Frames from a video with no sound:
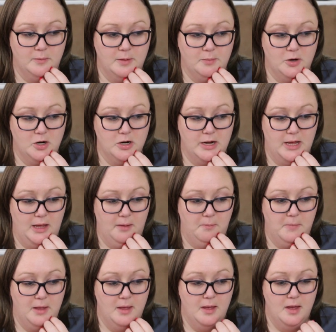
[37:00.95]
remember her name.
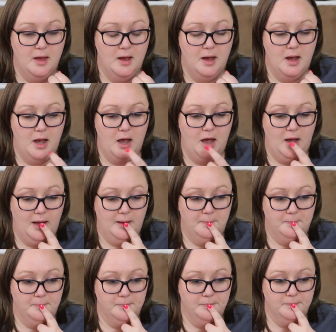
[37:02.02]

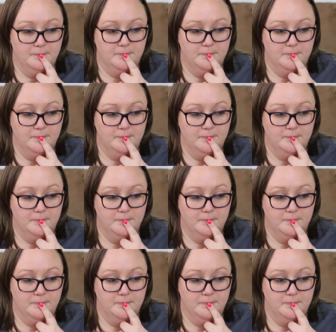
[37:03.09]
Um,